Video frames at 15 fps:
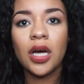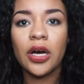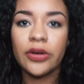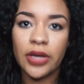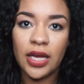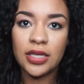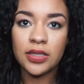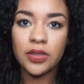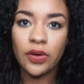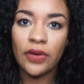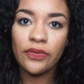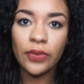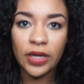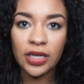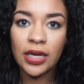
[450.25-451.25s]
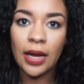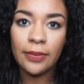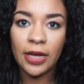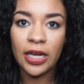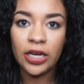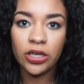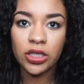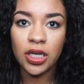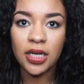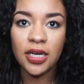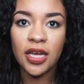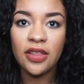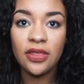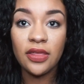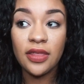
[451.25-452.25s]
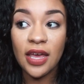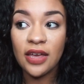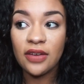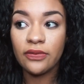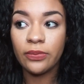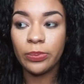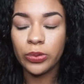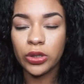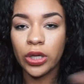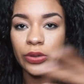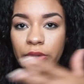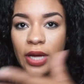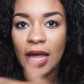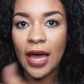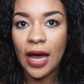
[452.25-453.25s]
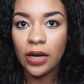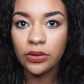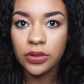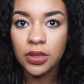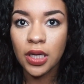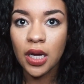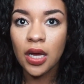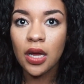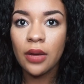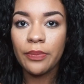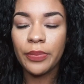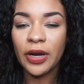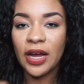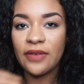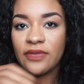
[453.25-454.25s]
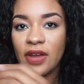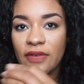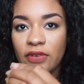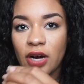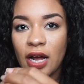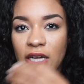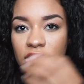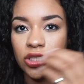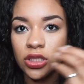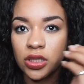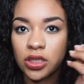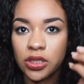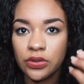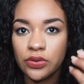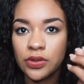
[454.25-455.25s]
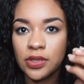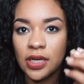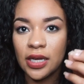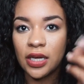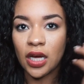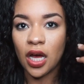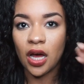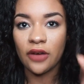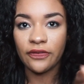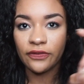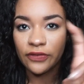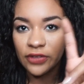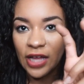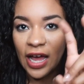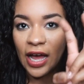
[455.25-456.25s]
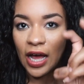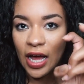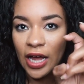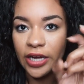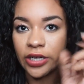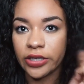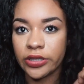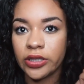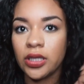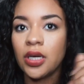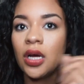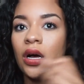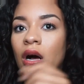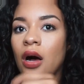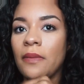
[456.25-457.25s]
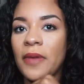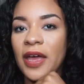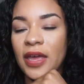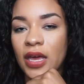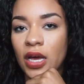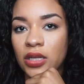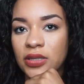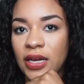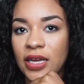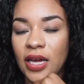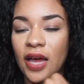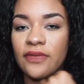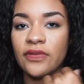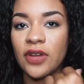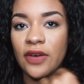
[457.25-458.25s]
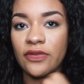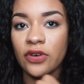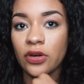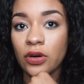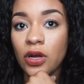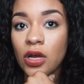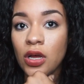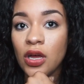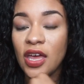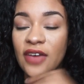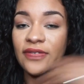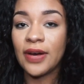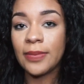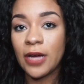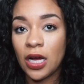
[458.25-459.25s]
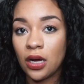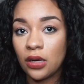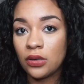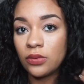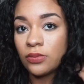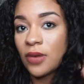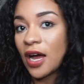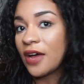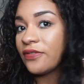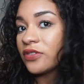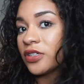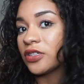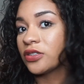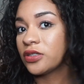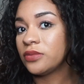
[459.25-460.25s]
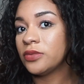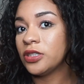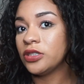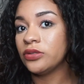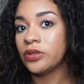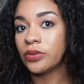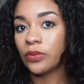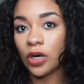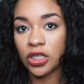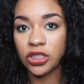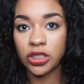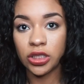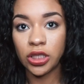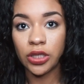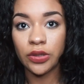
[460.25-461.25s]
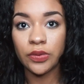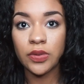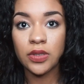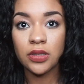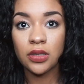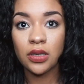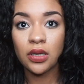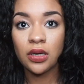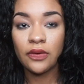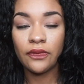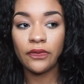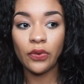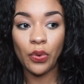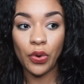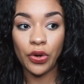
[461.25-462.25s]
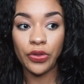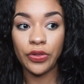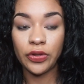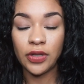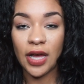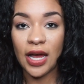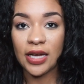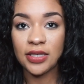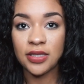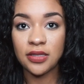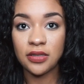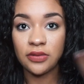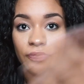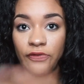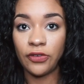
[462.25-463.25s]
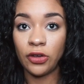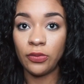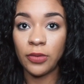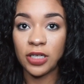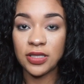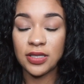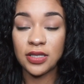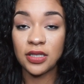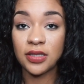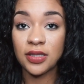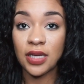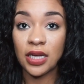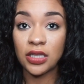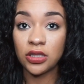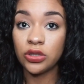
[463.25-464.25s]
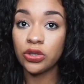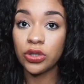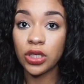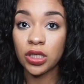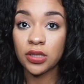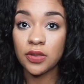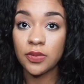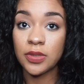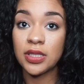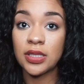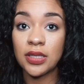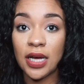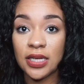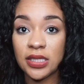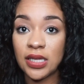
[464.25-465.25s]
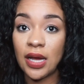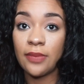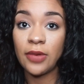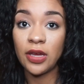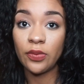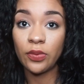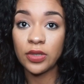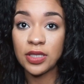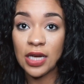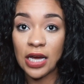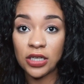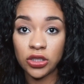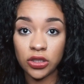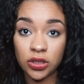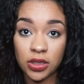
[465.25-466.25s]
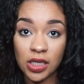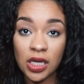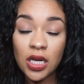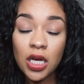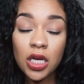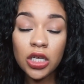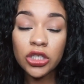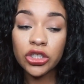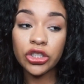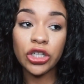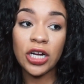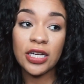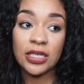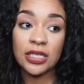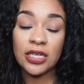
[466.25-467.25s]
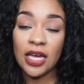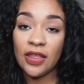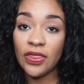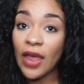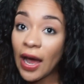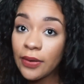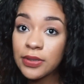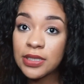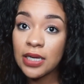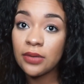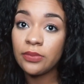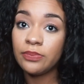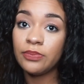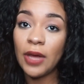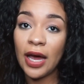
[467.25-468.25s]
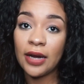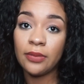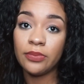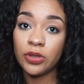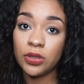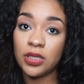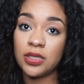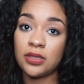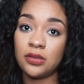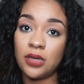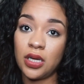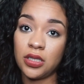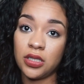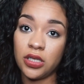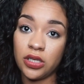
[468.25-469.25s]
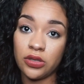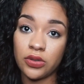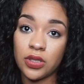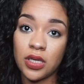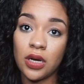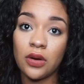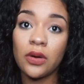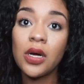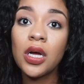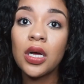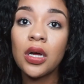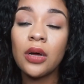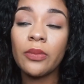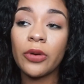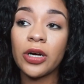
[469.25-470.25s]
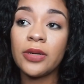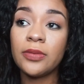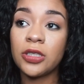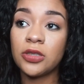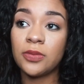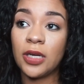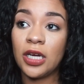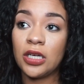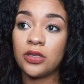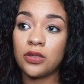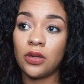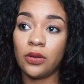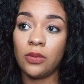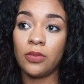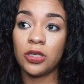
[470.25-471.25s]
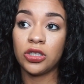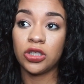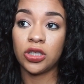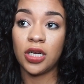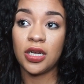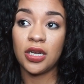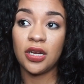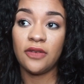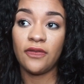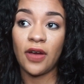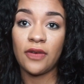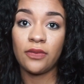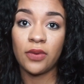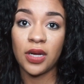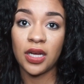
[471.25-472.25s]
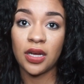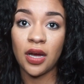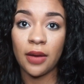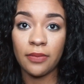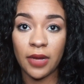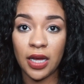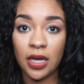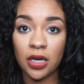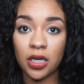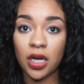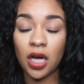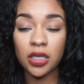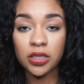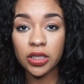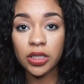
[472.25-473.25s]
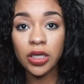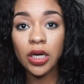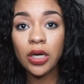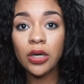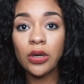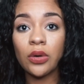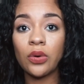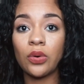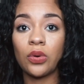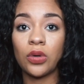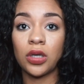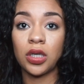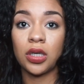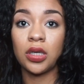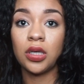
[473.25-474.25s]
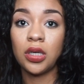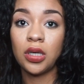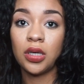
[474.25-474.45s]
okay, so I've went and got my hair done and they've blown it out but I've never actually used like a flat iron on my hair. Like I've never, if I'm at home, I've literally been doing wash and goes for the last few months since like New Year's was the last time it was actually straightened and that was at a, at a beauty salon too. So pretty much my hair's only been straightened if I've went and got my hair colored or